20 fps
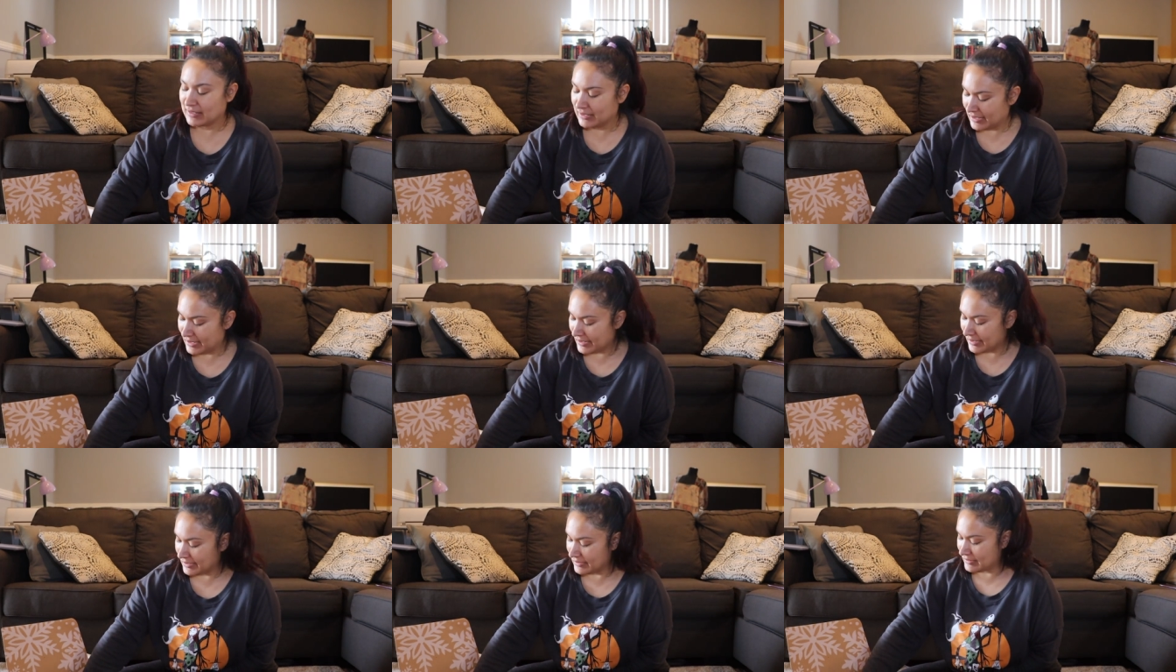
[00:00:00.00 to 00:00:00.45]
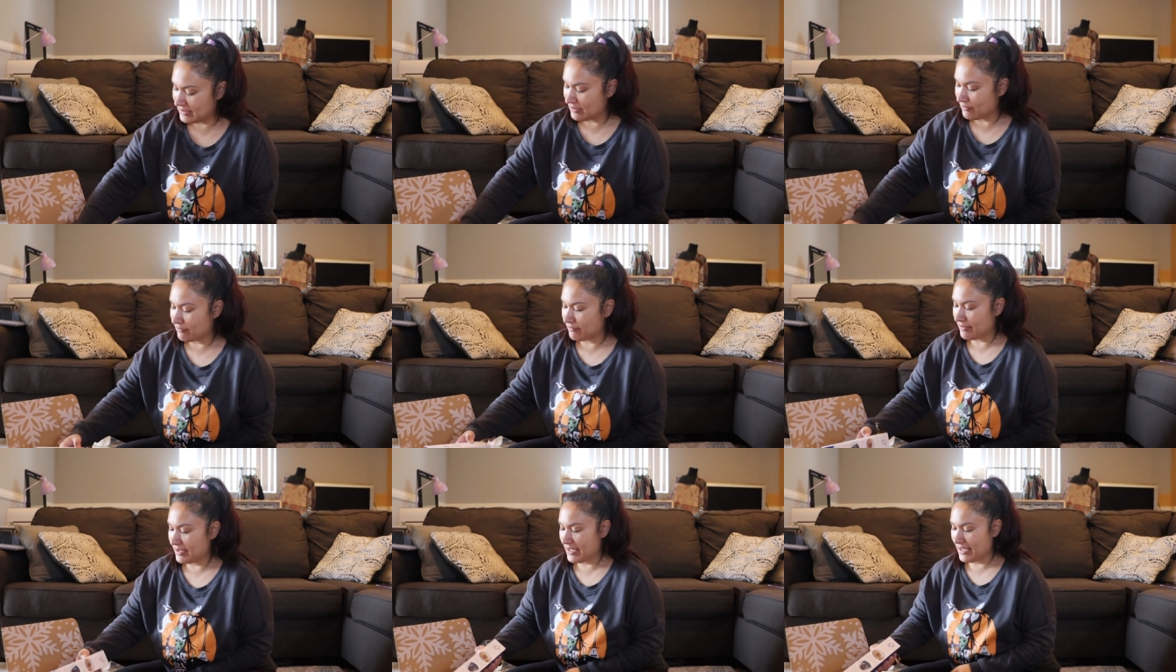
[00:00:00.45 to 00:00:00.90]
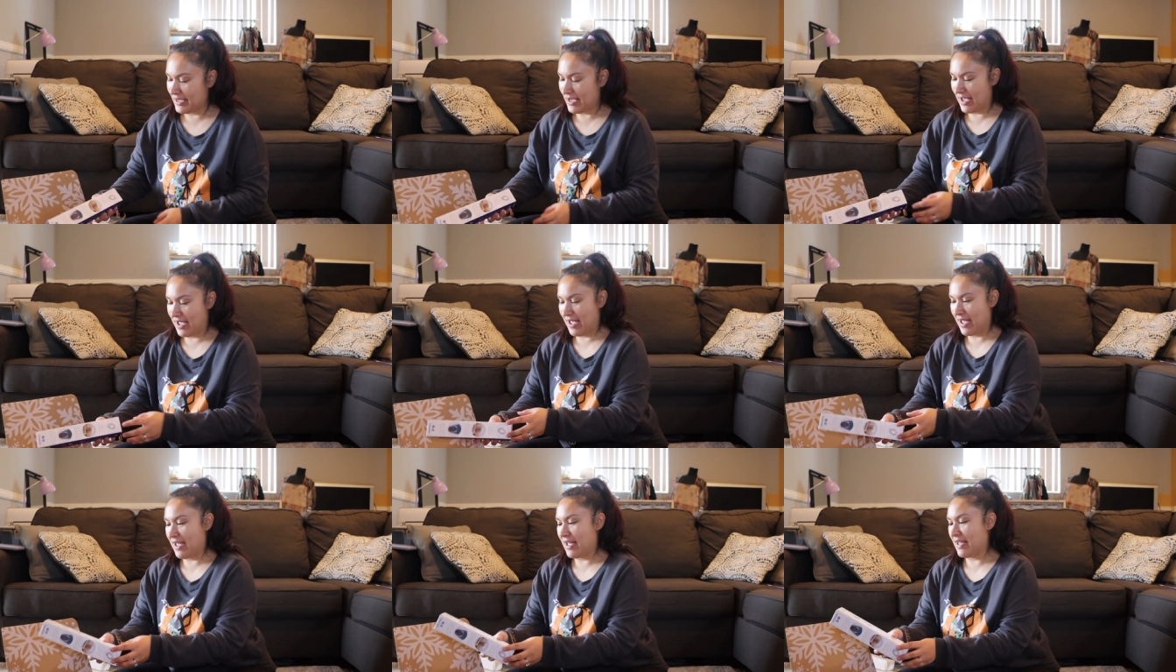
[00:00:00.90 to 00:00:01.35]
least, we
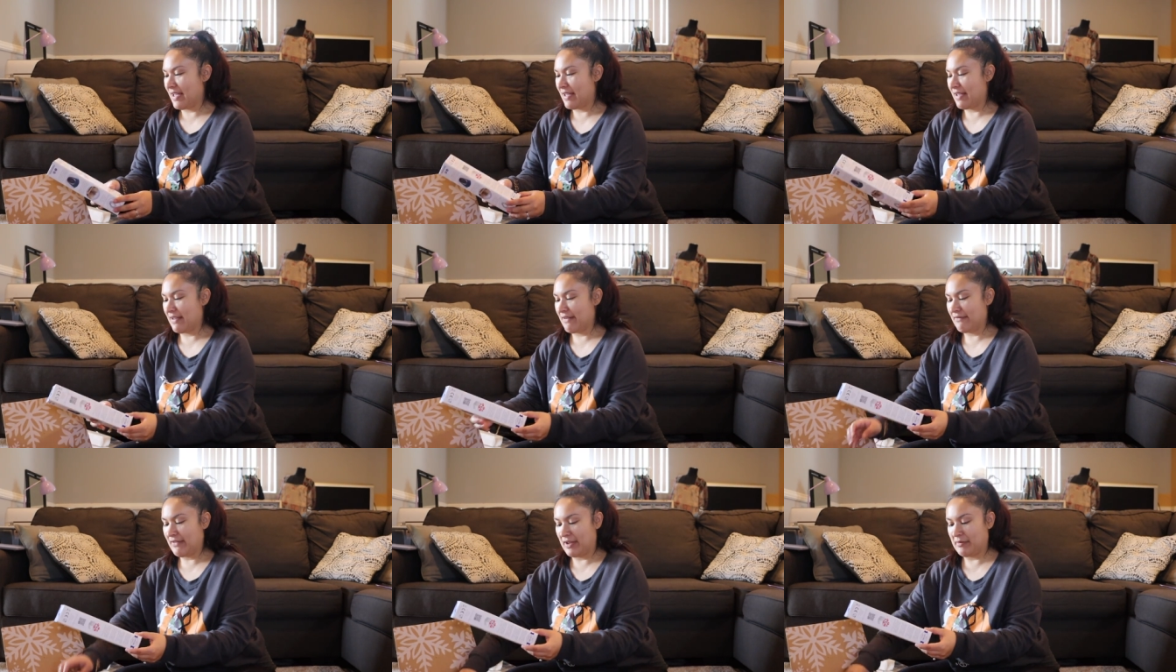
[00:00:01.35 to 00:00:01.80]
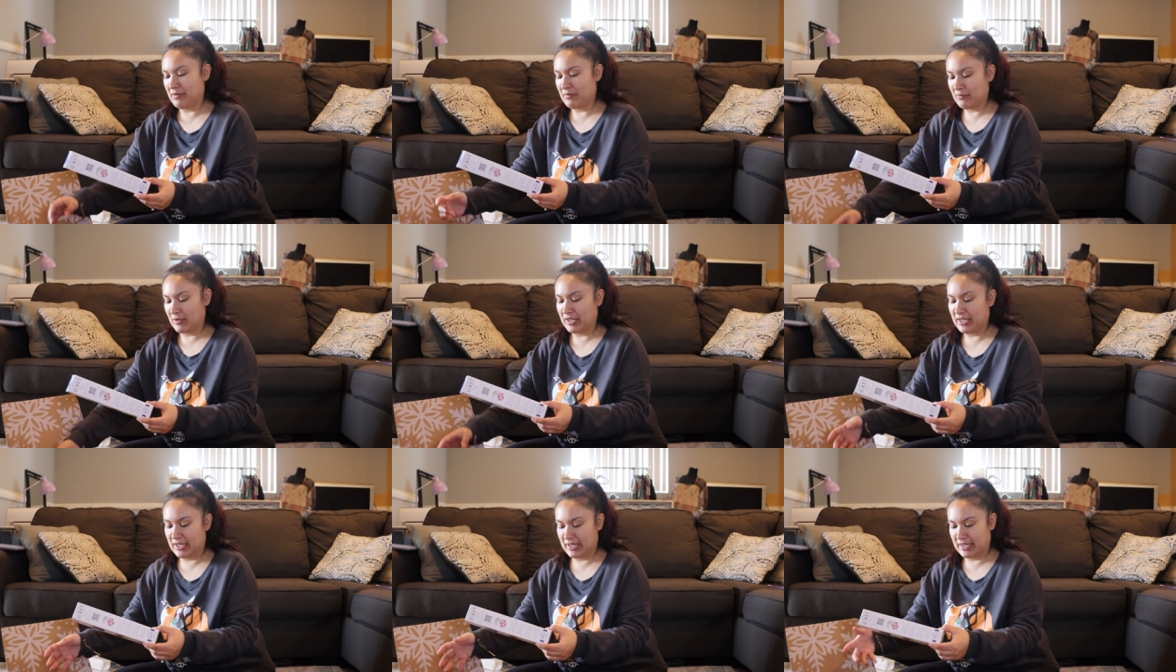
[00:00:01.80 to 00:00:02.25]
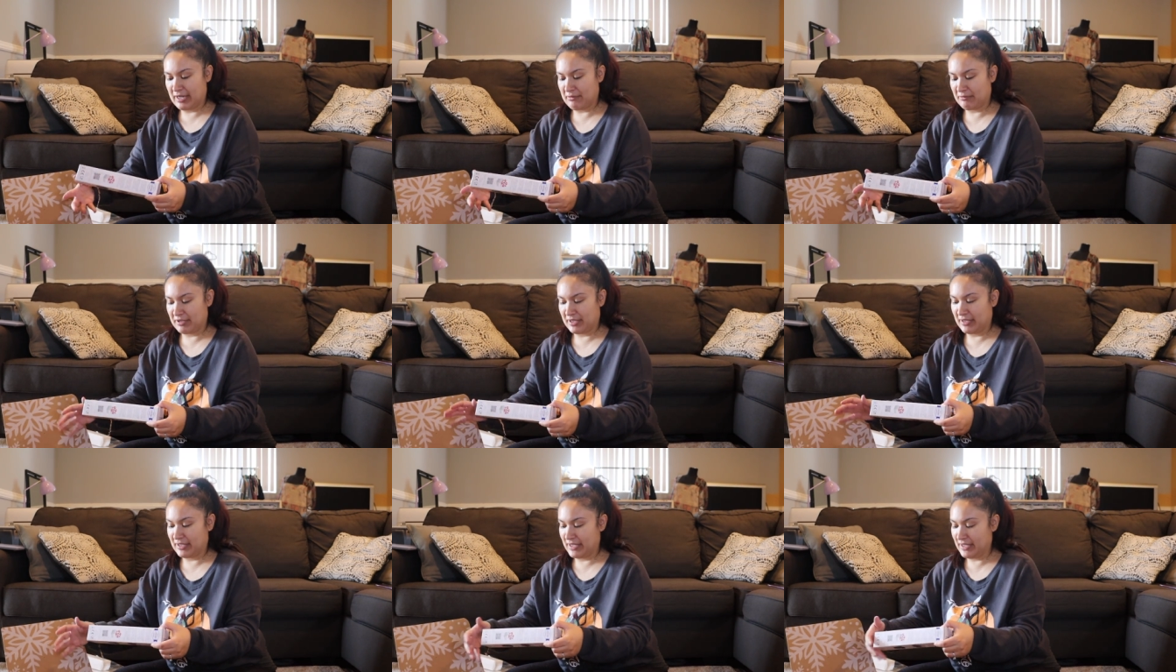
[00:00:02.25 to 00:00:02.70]
have, I've been wanting to get
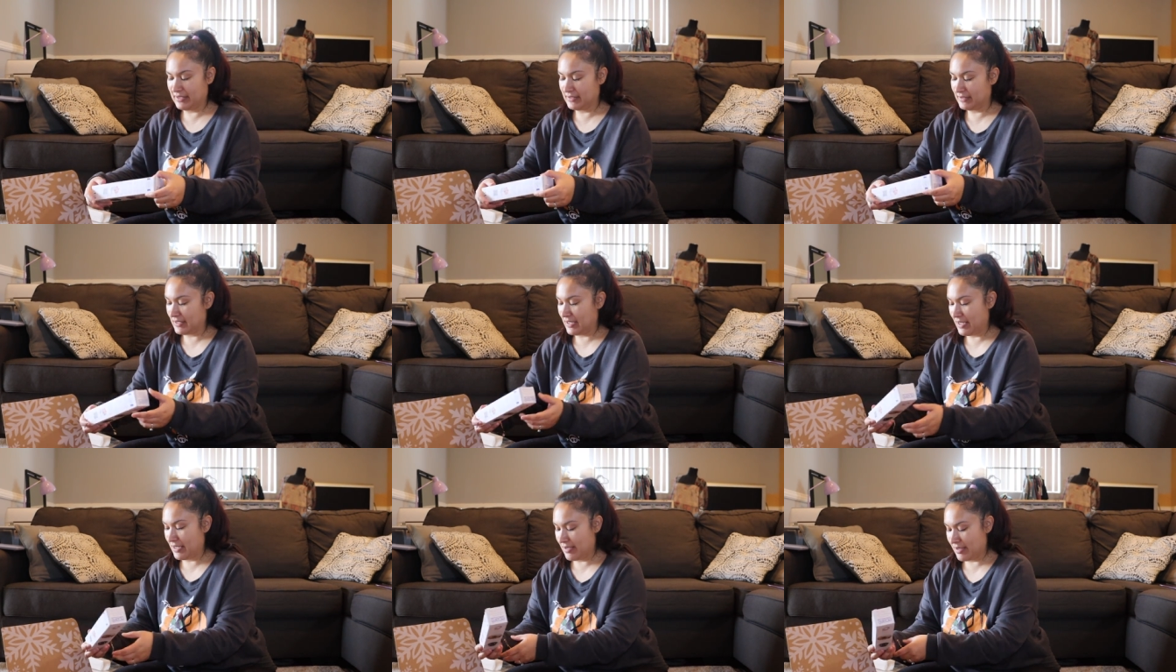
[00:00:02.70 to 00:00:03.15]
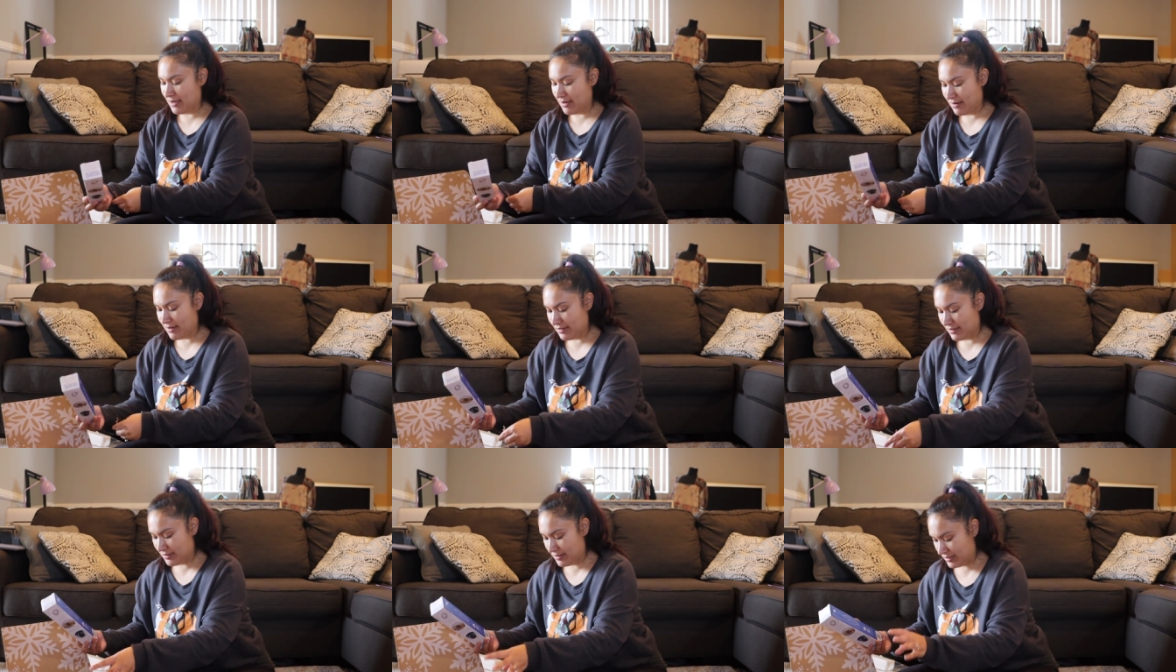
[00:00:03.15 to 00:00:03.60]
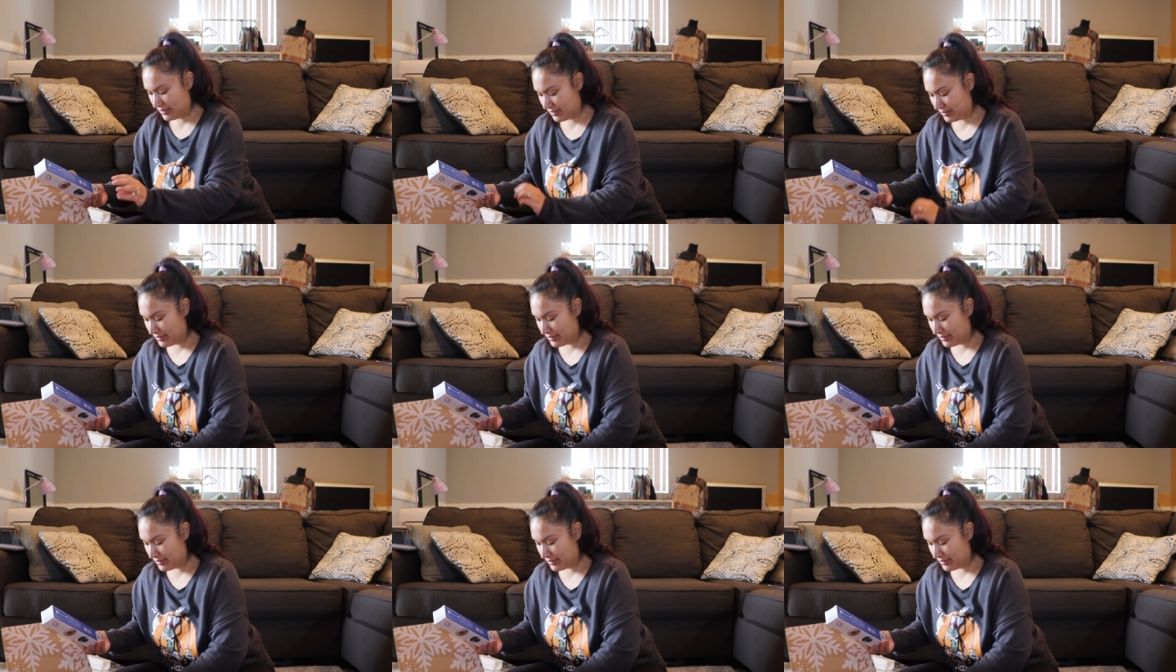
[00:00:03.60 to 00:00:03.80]
one of these, and